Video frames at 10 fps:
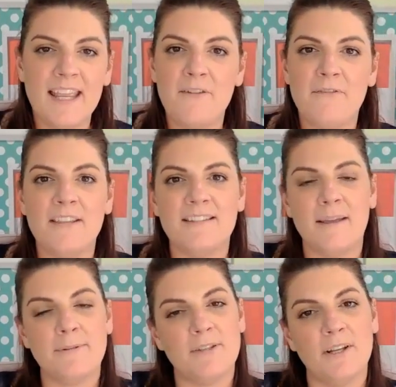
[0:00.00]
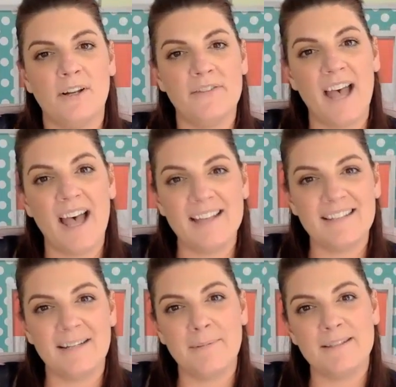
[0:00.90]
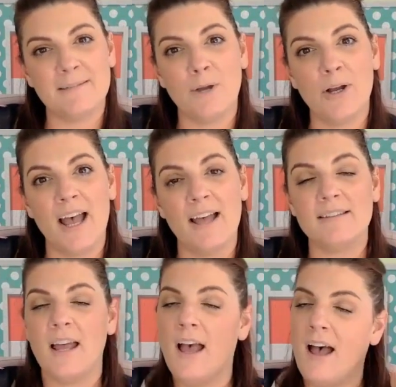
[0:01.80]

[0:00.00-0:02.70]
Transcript: here for this episode of the Heart Centered Business Podcast.